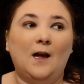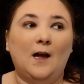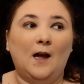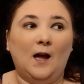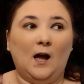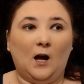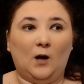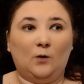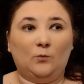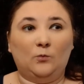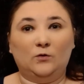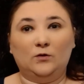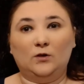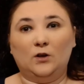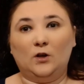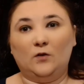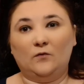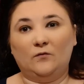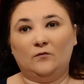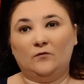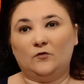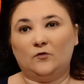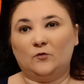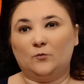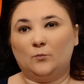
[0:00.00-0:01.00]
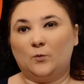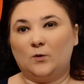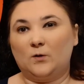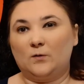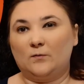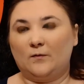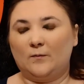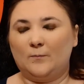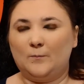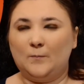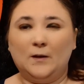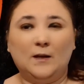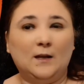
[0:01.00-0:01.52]
I would go for more
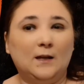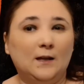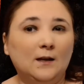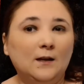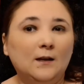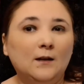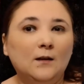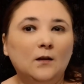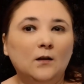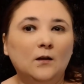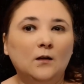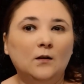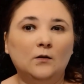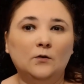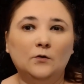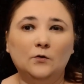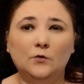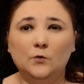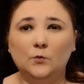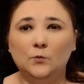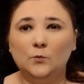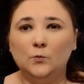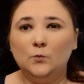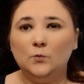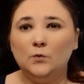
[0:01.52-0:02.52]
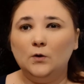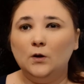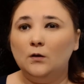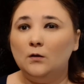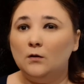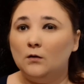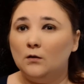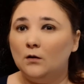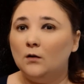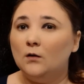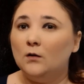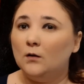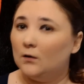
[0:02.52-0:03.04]
of a pink nude,
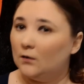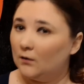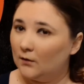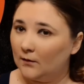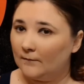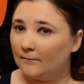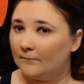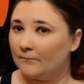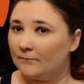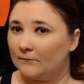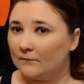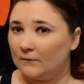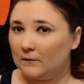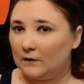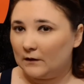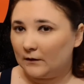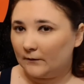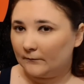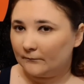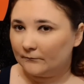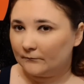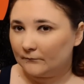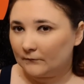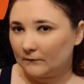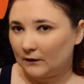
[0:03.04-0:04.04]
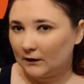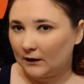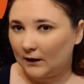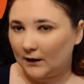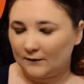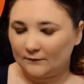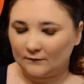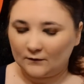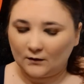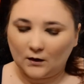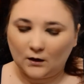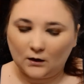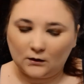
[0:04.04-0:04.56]
kind
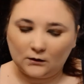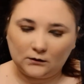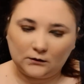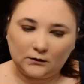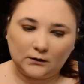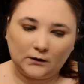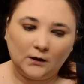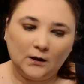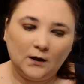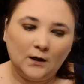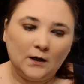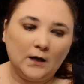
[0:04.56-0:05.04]
of a color.